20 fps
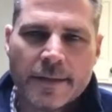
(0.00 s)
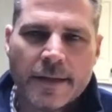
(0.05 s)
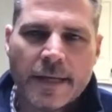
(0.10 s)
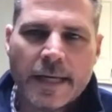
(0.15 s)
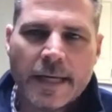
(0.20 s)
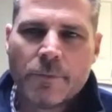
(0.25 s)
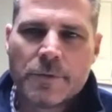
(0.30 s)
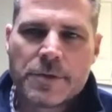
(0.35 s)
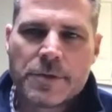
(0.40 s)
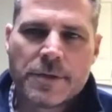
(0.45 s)

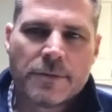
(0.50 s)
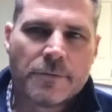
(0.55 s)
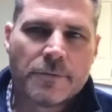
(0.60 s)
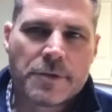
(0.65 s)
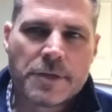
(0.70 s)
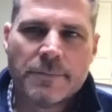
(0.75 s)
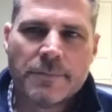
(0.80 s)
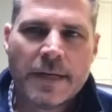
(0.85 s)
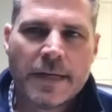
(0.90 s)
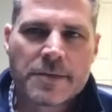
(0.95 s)
"Hey, would you would
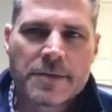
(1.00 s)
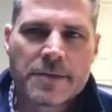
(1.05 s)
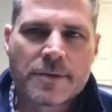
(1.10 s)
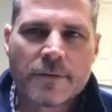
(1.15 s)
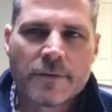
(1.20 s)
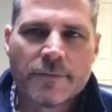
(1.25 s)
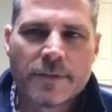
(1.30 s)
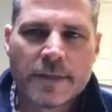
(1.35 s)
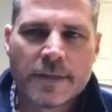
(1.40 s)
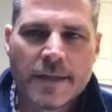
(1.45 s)
you mind
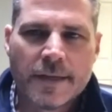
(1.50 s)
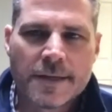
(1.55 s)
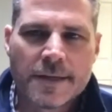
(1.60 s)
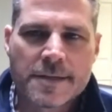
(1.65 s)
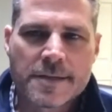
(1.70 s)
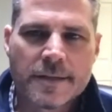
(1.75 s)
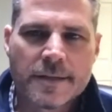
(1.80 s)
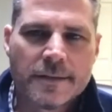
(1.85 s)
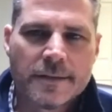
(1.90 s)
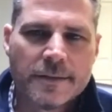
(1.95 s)
serving
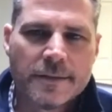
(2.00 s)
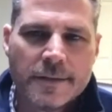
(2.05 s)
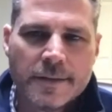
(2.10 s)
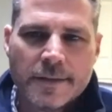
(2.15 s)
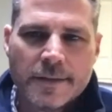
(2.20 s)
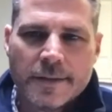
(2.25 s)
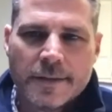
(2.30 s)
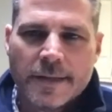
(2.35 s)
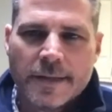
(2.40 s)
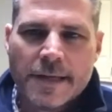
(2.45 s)
as the
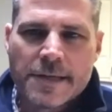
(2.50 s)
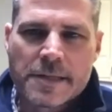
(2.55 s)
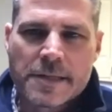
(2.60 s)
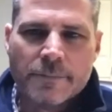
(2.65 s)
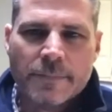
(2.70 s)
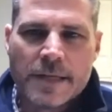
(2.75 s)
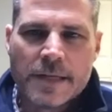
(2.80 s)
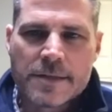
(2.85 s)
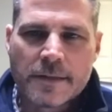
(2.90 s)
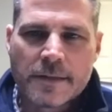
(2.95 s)
as the
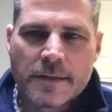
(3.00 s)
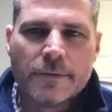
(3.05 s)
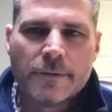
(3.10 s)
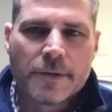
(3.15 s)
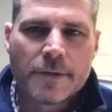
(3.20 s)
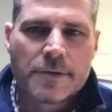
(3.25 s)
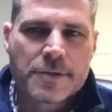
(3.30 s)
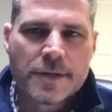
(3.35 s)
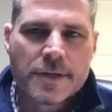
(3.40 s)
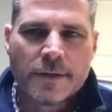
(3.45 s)
men's leader
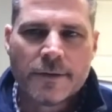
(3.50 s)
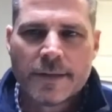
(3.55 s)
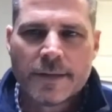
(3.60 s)
this year?"